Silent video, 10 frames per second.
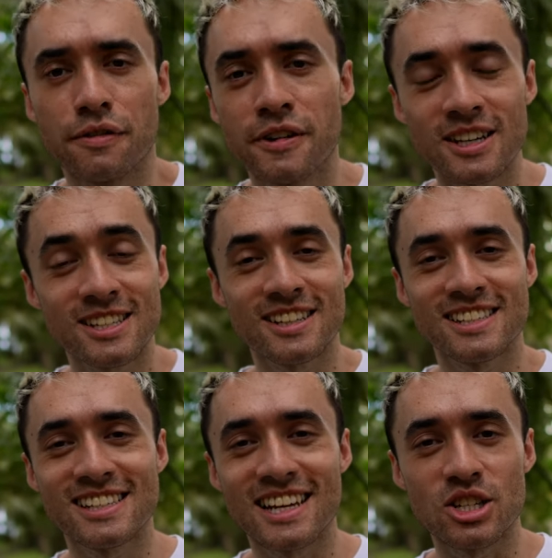The Fiesta
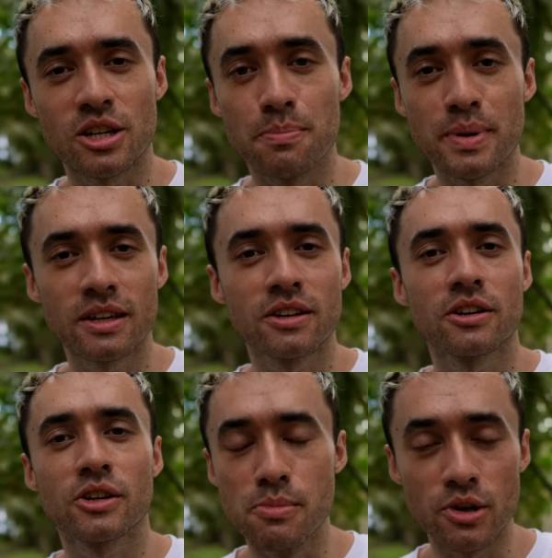is essentially a
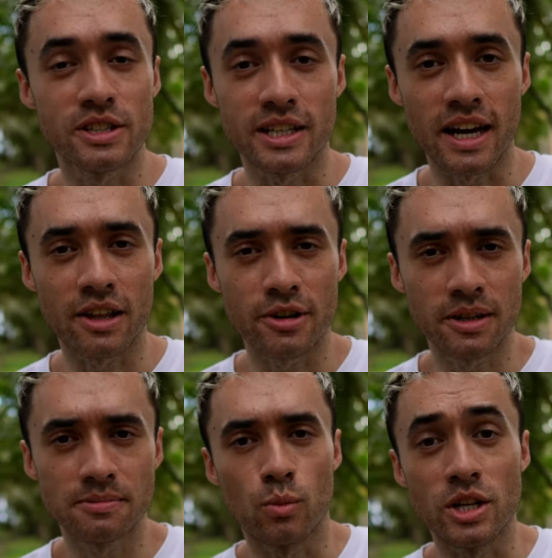big community
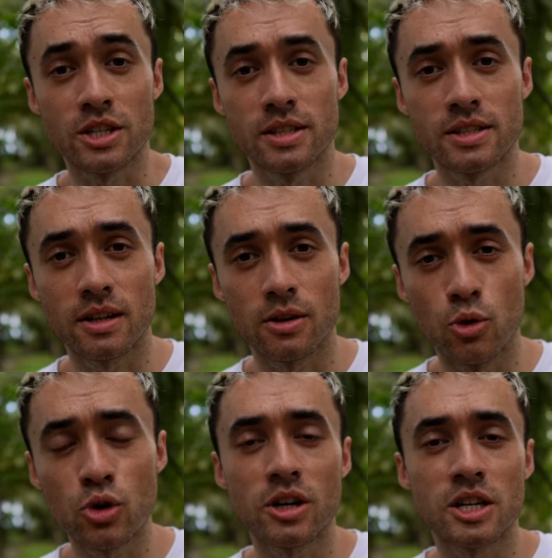gathering, which is
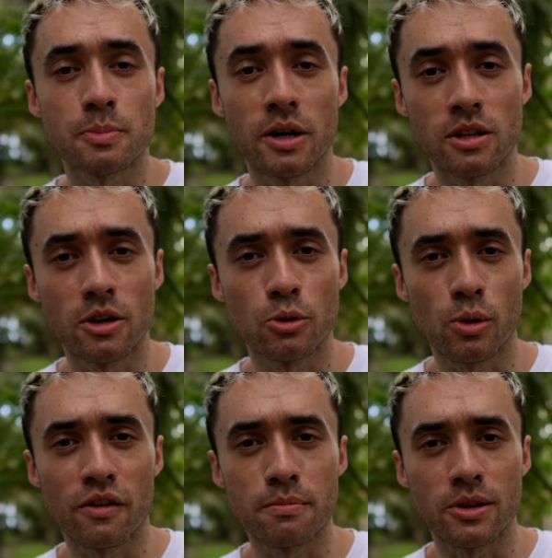organized by the local
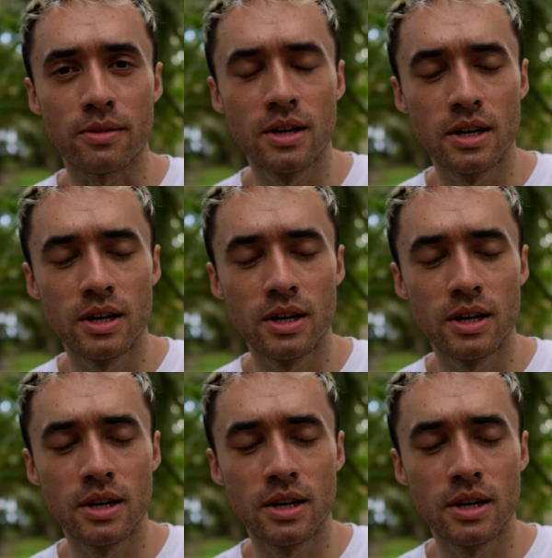government.